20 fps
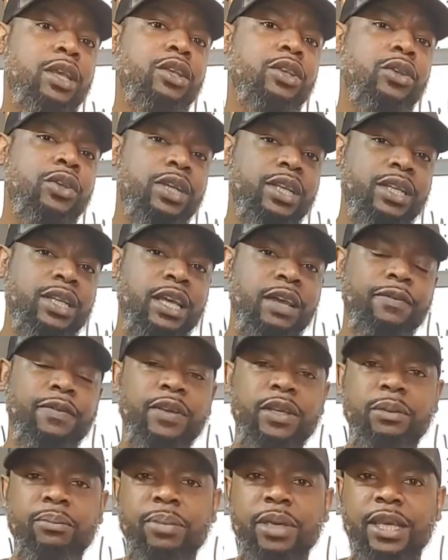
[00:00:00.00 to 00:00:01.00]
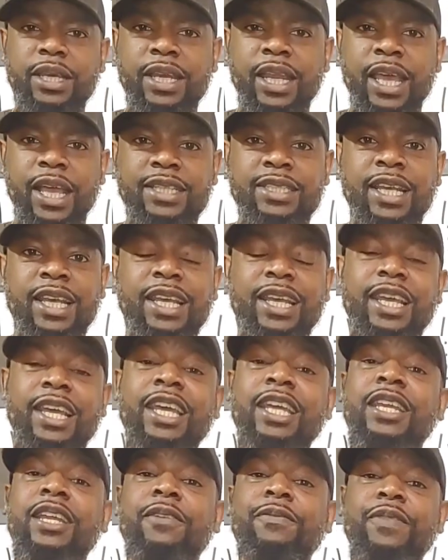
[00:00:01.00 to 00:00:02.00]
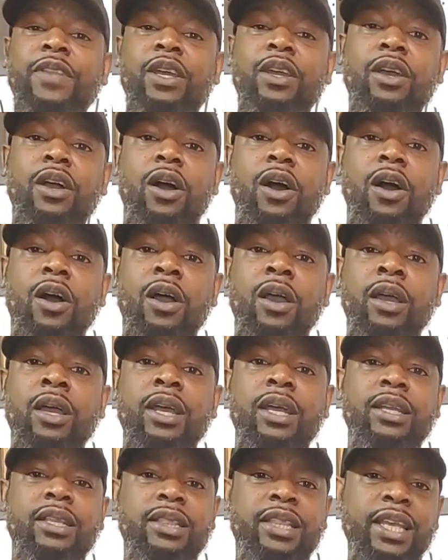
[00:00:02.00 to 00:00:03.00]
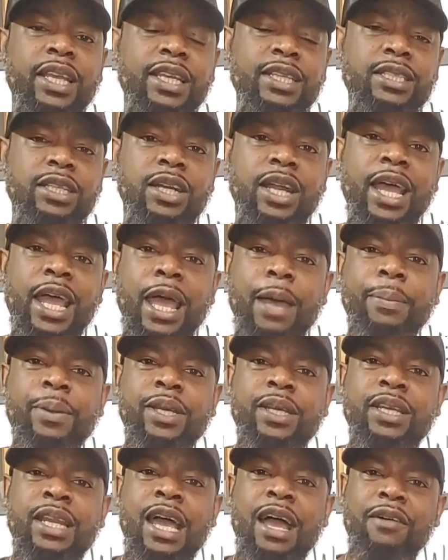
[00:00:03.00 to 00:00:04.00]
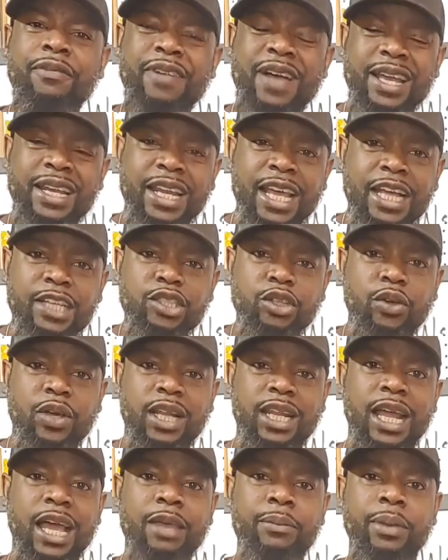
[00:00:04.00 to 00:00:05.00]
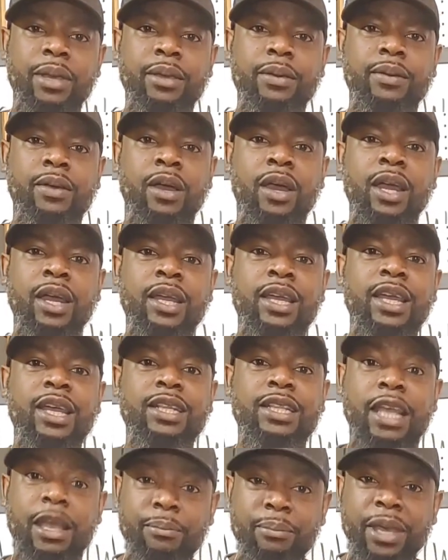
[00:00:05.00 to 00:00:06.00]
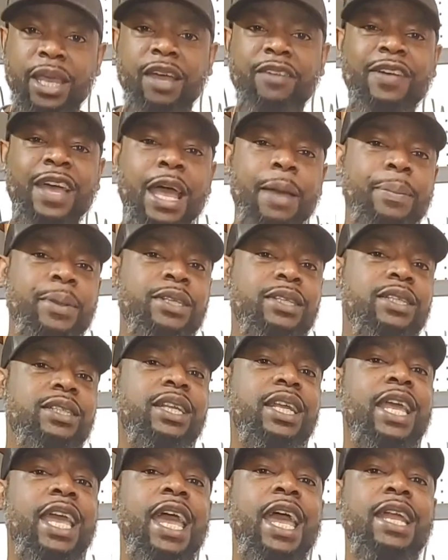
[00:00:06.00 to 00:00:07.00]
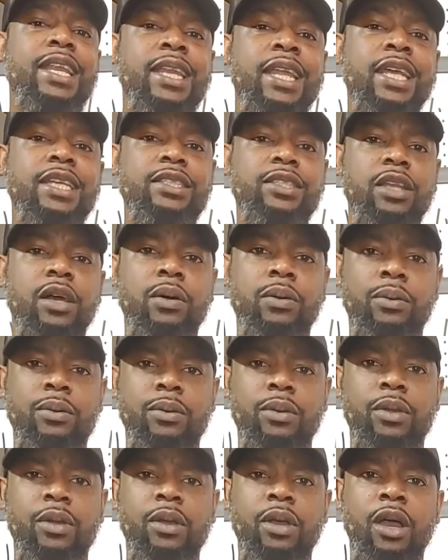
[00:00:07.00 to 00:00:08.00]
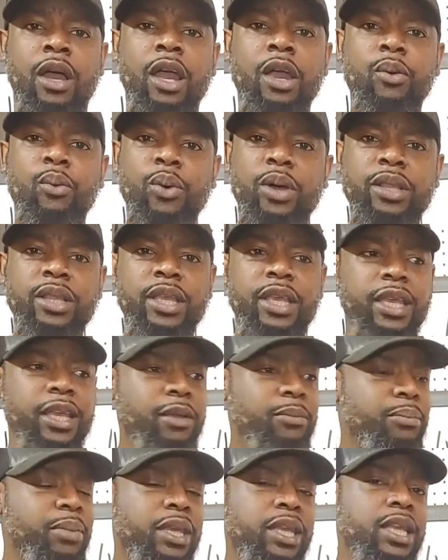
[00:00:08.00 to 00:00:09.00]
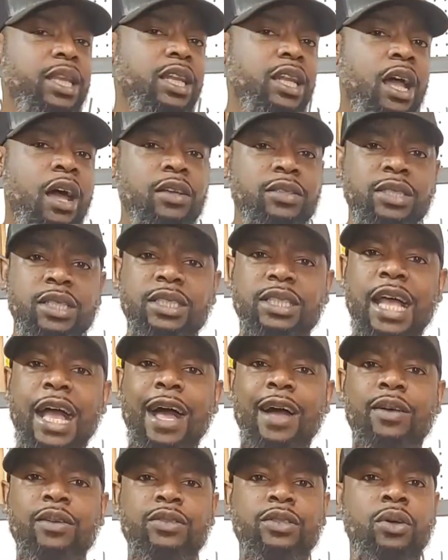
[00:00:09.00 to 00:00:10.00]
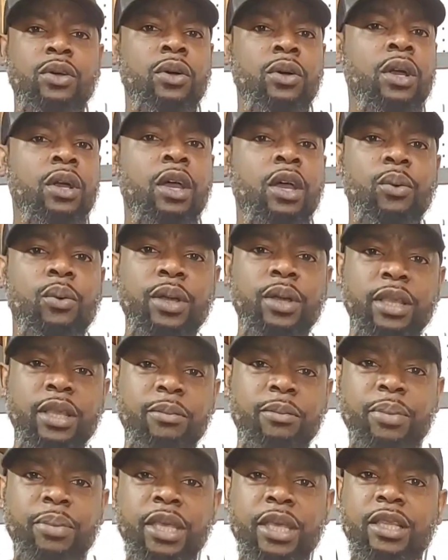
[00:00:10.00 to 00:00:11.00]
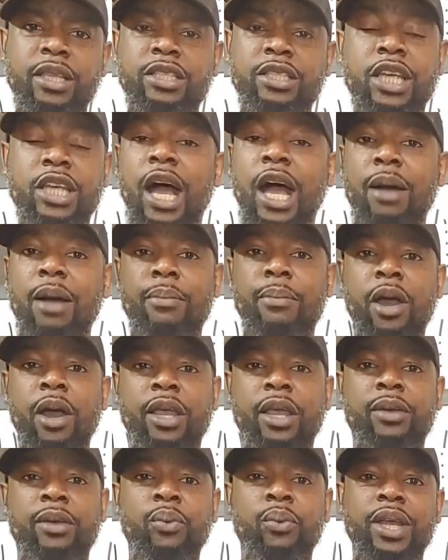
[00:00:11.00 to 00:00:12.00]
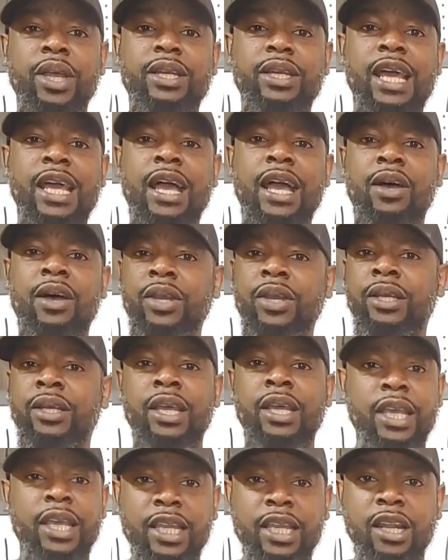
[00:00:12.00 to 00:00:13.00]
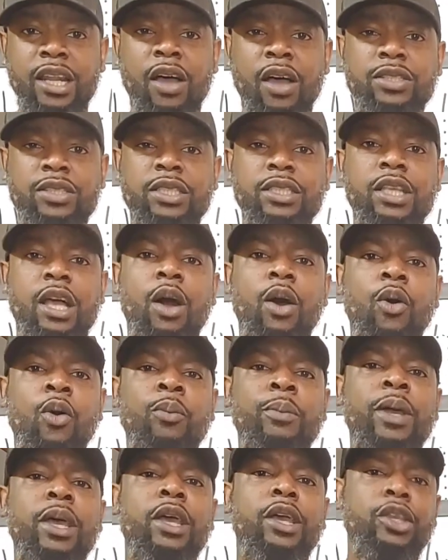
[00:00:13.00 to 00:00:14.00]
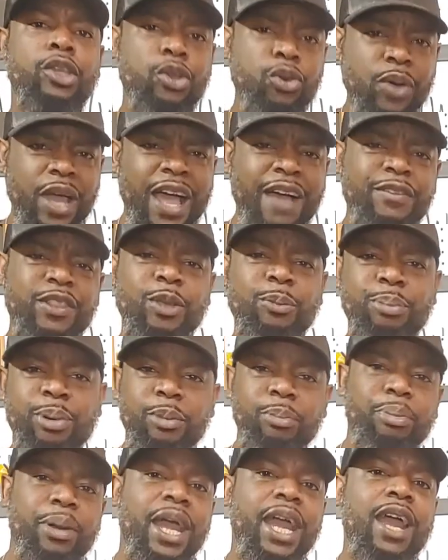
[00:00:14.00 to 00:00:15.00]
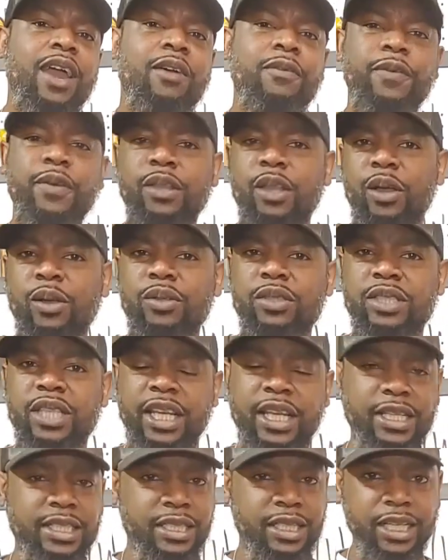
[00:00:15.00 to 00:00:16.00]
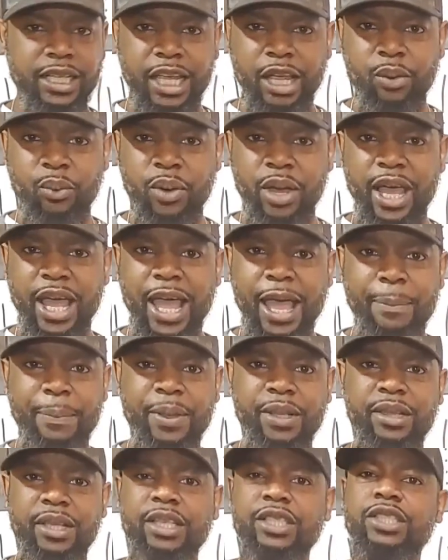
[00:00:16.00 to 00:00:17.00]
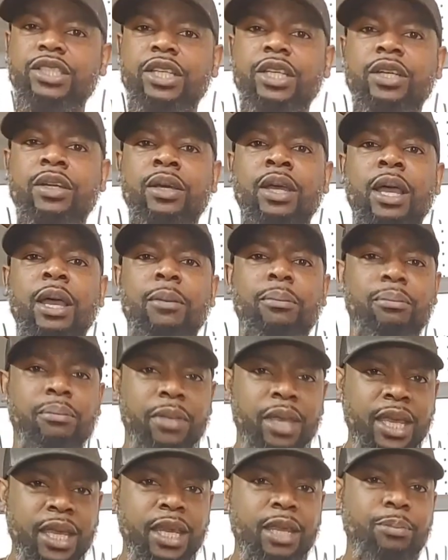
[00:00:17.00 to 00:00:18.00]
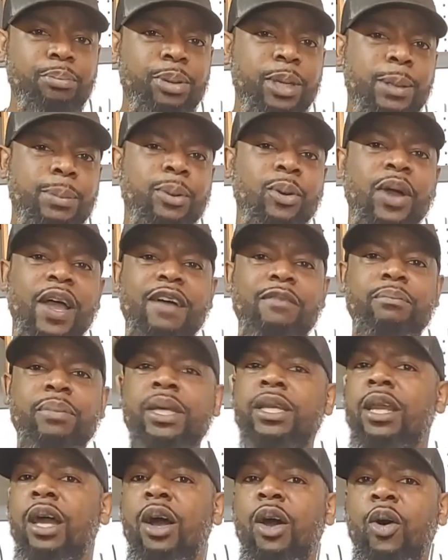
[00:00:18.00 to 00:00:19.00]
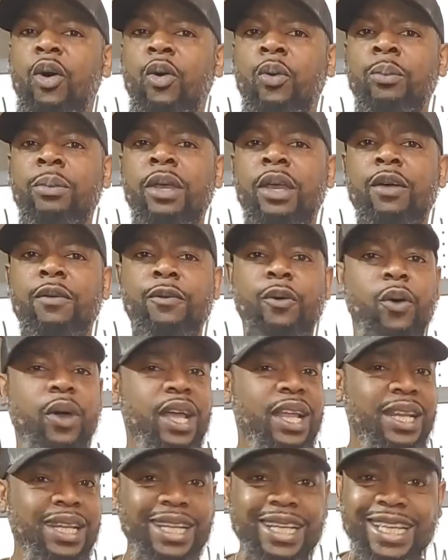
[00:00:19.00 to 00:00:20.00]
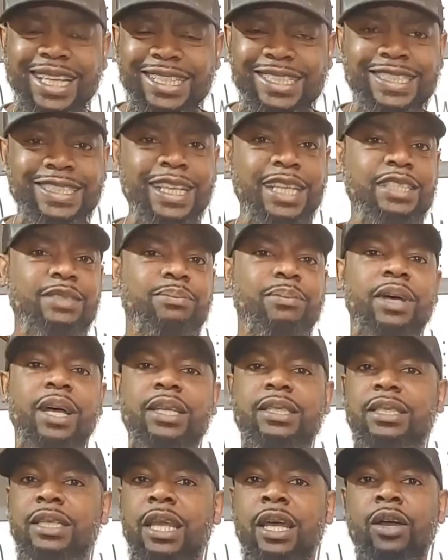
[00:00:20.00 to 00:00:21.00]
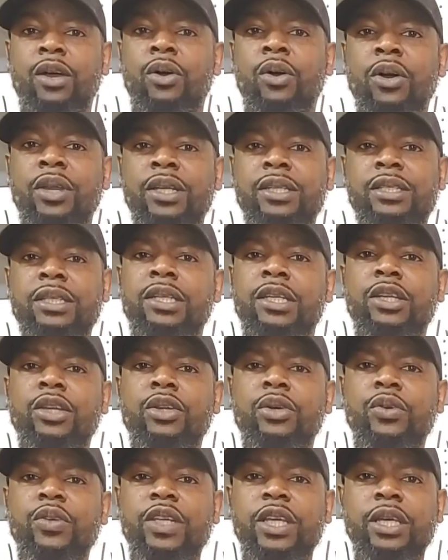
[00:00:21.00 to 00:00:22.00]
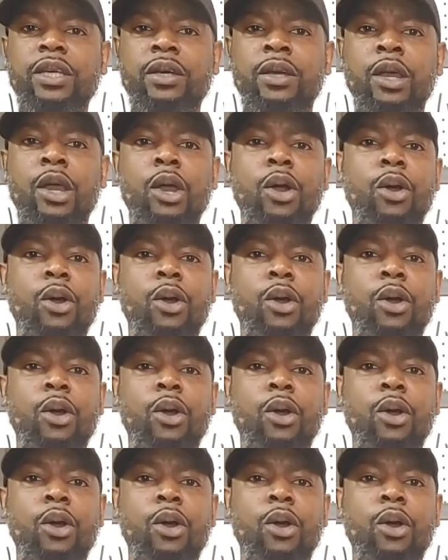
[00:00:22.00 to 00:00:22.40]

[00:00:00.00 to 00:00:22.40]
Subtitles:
You could definitely be next. And if there are things that are happening in our financial climate, all right, that may have happened to the cat next door, all right, whether it be lost his house or whether it be the job market went down and he lost his home, you have to prepare for those things. Look at what happened this year. Many people have been home for at least 6 months now going into the new year.